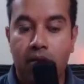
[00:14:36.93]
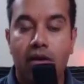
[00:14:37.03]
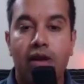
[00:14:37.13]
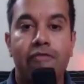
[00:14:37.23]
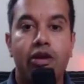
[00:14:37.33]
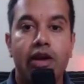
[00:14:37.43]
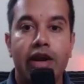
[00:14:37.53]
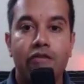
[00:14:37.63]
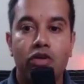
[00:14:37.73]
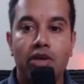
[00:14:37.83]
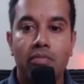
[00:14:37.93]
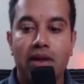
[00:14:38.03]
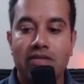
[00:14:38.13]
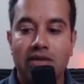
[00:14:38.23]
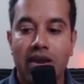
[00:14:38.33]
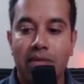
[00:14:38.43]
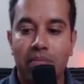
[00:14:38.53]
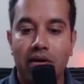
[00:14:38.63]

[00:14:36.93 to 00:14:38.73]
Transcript: If you're ready for it, please type